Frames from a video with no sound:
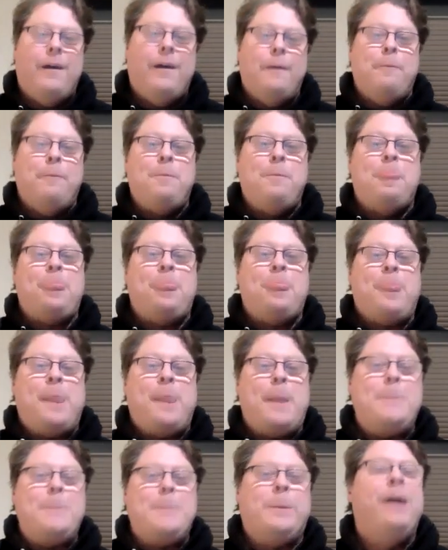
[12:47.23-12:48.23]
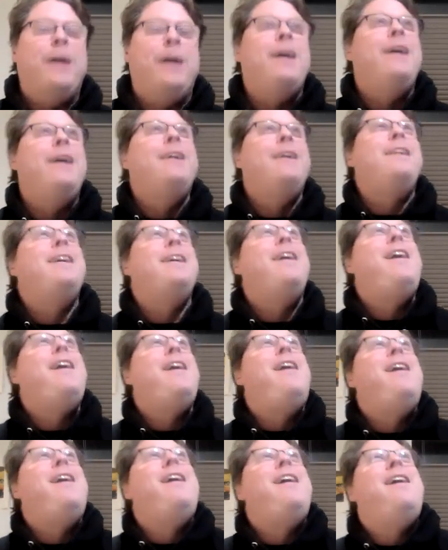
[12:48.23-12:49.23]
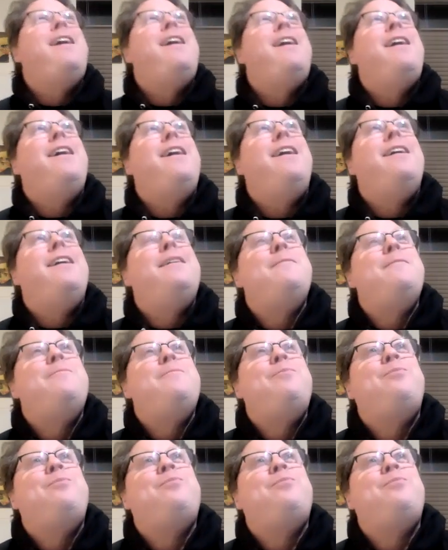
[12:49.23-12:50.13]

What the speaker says: Um, and um,